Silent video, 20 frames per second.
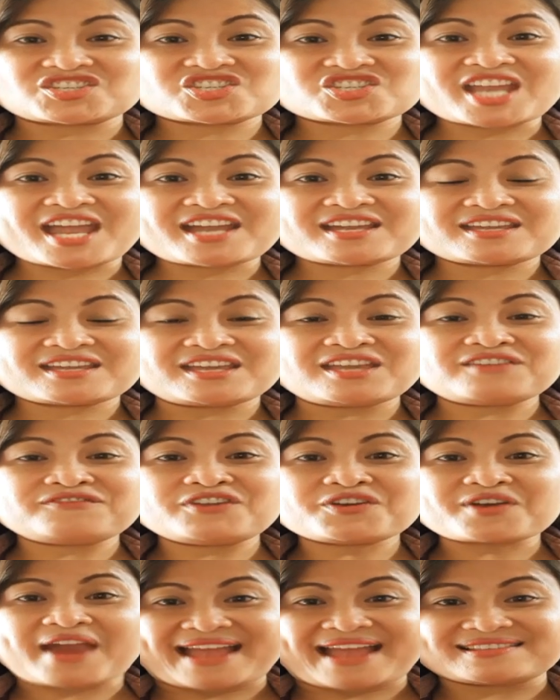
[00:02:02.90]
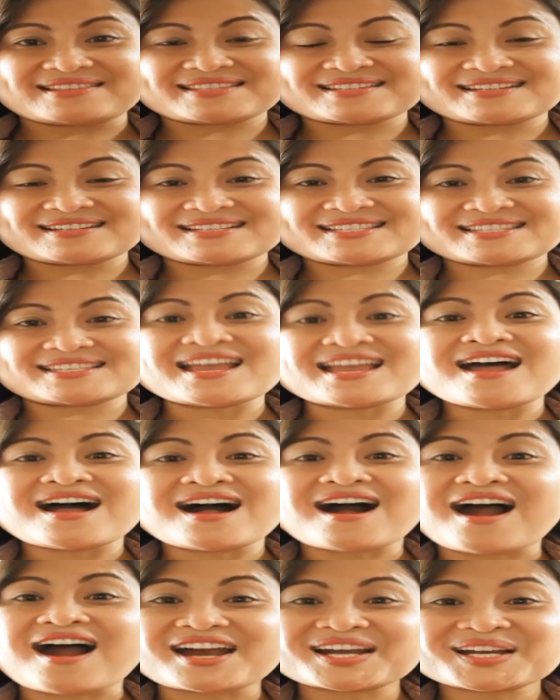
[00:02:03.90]
check if your answers
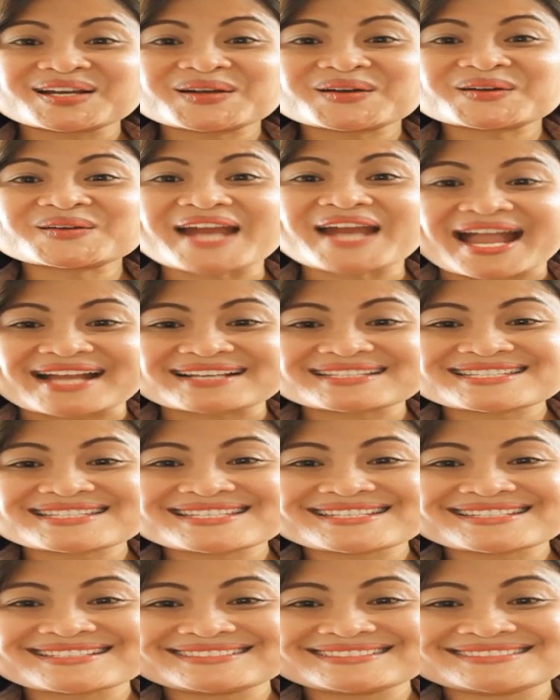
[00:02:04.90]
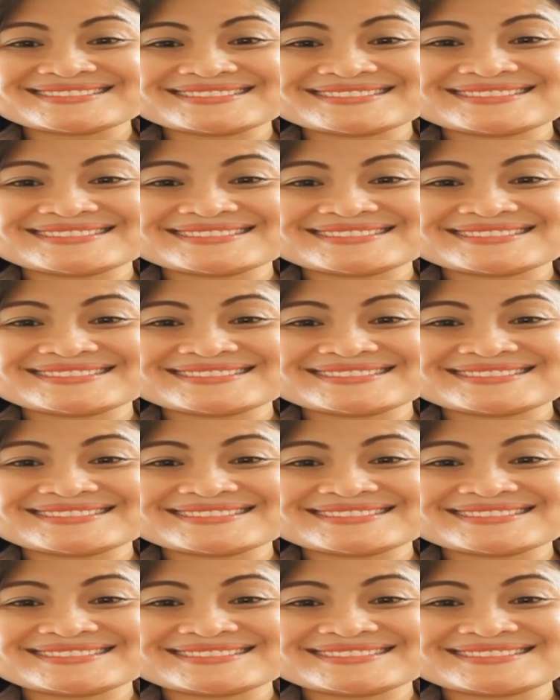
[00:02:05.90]
are correct.